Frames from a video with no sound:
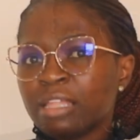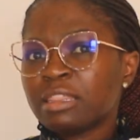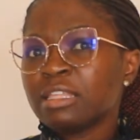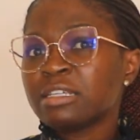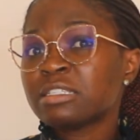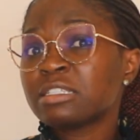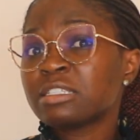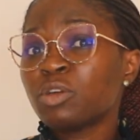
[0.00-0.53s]

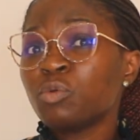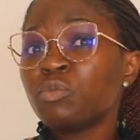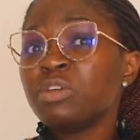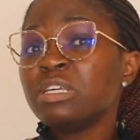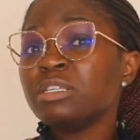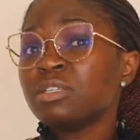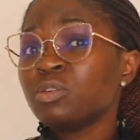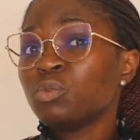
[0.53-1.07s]
This is the
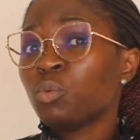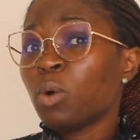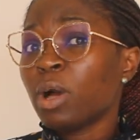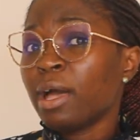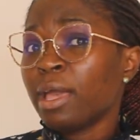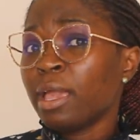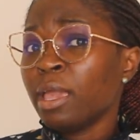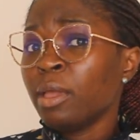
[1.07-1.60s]
reason
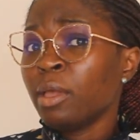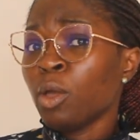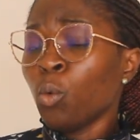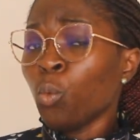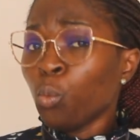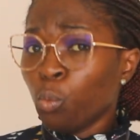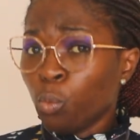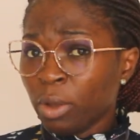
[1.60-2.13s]
why
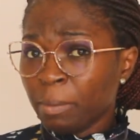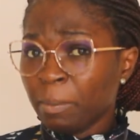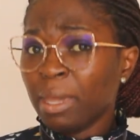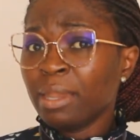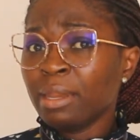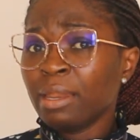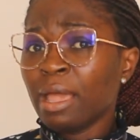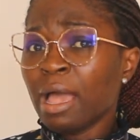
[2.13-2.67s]

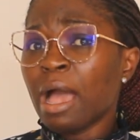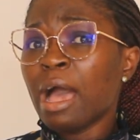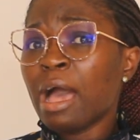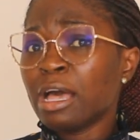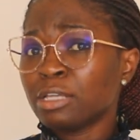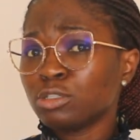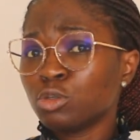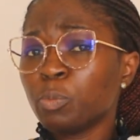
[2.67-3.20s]
women
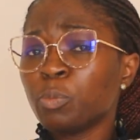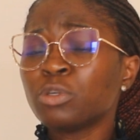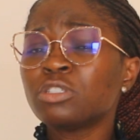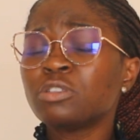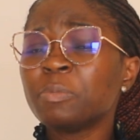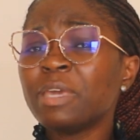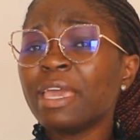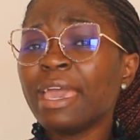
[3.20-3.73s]
are
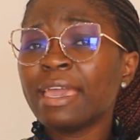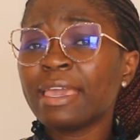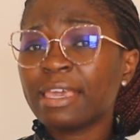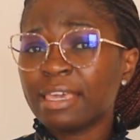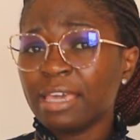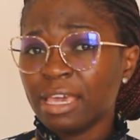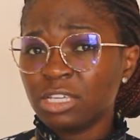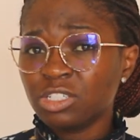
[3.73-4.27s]
supposed to be
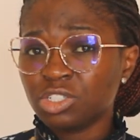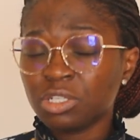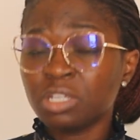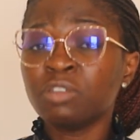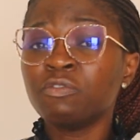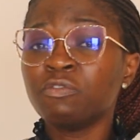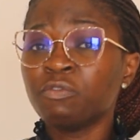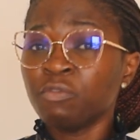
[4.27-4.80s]
engaged
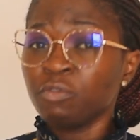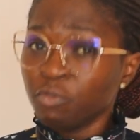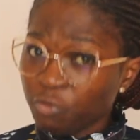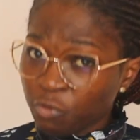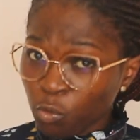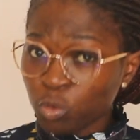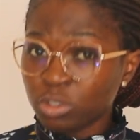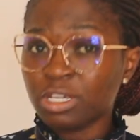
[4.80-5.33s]
in
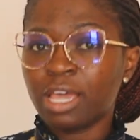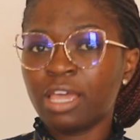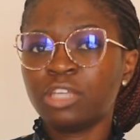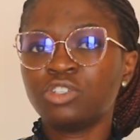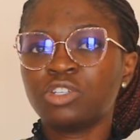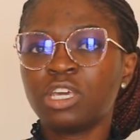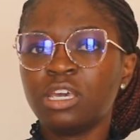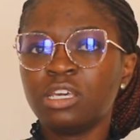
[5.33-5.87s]
voter
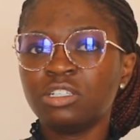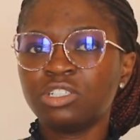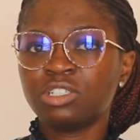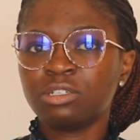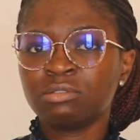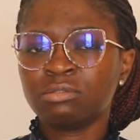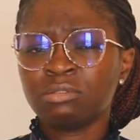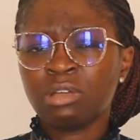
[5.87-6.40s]

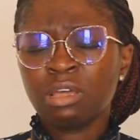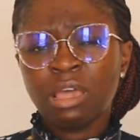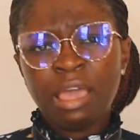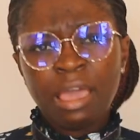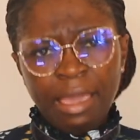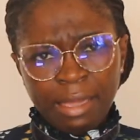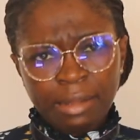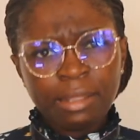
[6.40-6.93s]
education
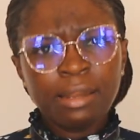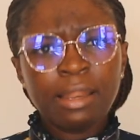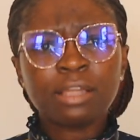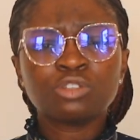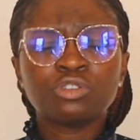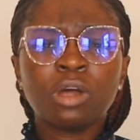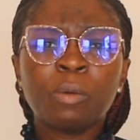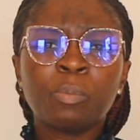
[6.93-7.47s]
and
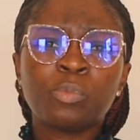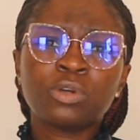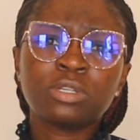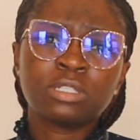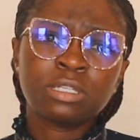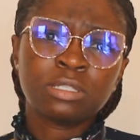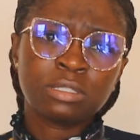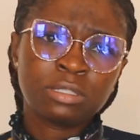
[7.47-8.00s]
electoral
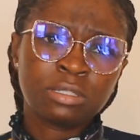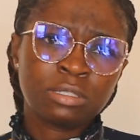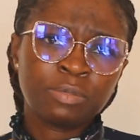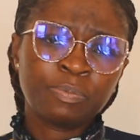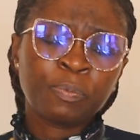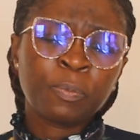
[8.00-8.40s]
processes